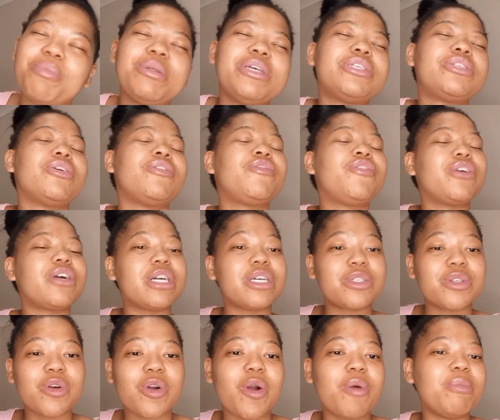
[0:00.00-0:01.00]
Please don't forget
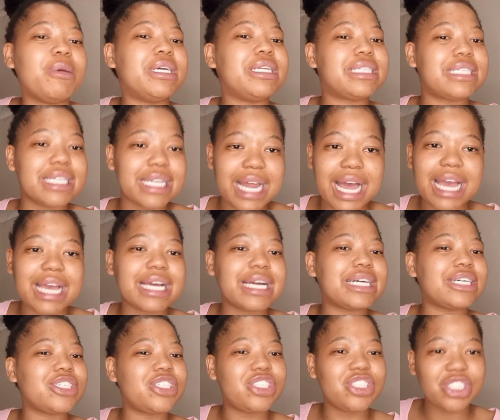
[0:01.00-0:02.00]
to comment, like,
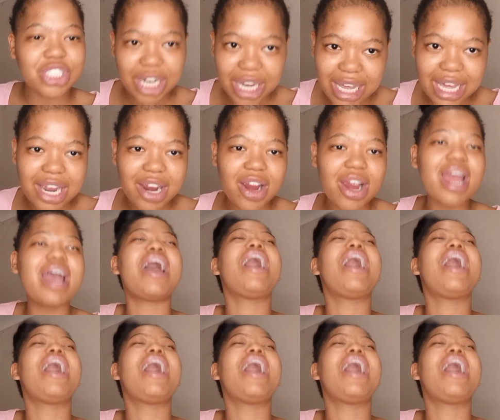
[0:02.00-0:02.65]
share,